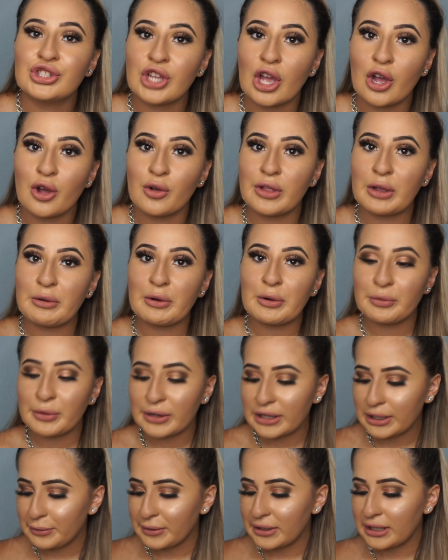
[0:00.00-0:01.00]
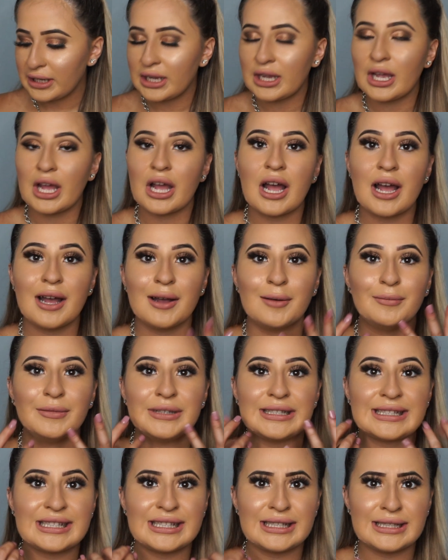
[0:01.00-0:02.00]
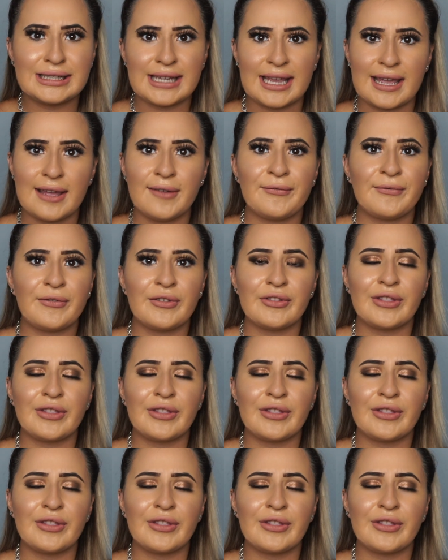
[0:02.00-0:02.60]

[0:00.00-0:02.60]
So they were really, really stiff.